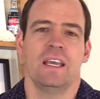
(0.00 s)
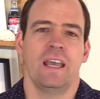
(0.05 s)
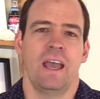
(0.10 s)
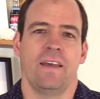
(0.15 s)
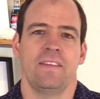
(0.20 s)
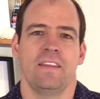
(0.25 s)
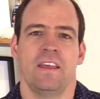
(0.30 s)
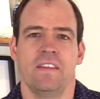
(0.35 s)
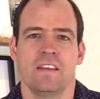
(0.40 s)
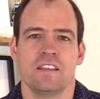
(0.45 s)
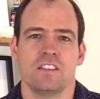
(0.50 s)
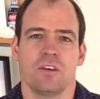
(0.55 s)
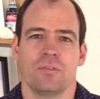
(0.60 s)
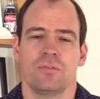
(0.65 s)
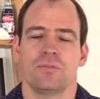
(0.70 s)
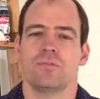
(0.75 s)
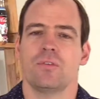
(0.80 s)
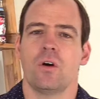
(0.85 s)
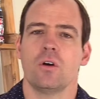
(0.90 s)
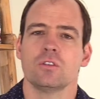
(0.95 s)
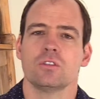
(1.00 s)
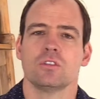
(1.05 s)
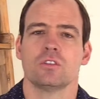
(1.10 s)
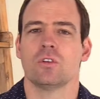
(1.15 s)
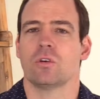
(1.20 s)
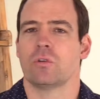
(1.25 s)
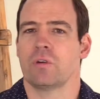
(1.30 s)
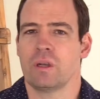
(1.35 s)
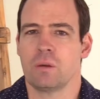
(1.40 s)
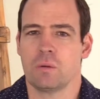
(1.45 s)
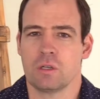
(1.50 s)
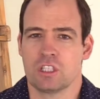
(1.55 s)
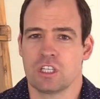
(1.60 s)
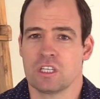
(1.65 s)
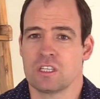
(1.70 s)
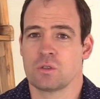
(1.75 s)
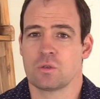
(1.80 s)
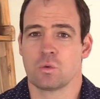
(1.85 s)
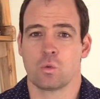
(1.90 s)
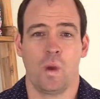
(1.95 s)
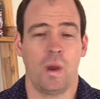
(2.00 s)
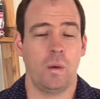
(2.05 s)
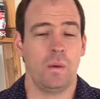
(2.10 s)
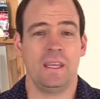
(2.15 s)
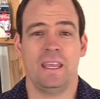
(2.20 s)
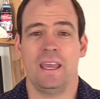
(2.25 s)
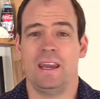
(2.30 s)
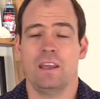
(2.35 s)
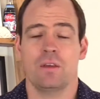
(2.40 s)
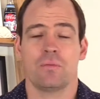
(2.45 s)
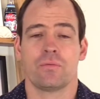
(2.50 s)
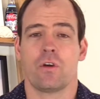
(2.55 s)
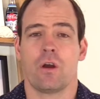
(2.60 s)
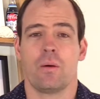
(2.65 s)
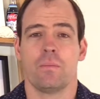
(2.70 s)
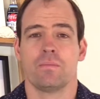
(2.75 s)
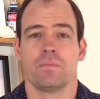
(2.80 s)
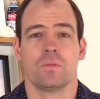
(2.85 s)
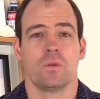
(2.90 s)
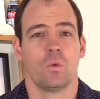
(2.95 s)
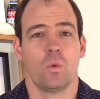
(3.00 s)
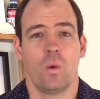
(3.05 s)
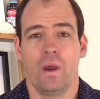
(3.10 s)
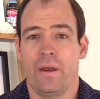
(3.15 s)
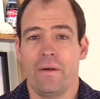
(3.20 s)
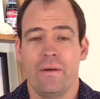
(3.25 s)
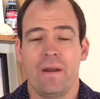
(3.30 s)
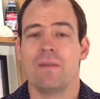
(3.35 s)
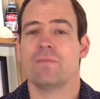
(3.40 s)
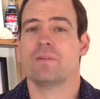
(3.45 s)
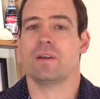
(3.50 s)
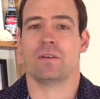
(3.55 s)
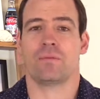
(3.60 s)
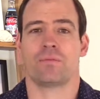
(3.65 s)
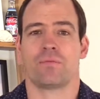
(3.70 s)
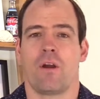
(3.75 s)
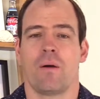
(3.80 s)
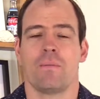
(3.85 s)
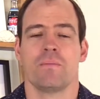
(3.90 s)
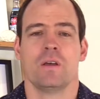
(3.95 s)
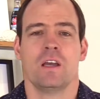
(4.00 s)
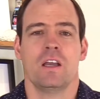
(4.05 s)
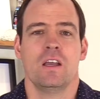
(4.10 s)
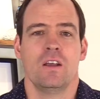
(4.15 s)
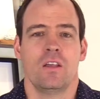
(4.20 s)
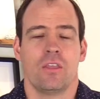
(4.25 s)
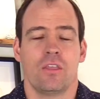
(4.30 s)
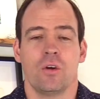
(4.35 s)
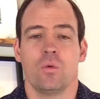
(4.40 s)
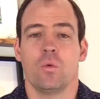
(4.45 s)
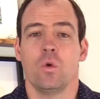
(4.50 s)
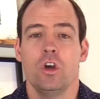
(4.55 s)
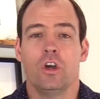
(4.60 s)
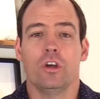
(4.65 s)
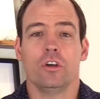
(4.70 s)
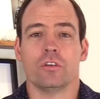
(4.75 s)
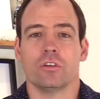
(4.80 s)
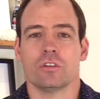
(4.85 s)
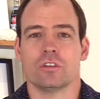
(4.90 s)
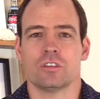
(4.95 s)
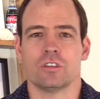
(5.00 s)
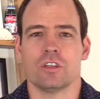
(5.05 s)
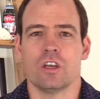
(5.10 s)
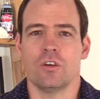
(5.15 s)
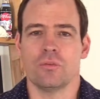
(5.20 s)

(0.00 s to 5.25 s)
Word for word: And then there's a false story, which is where we're getting from wherever, from the world,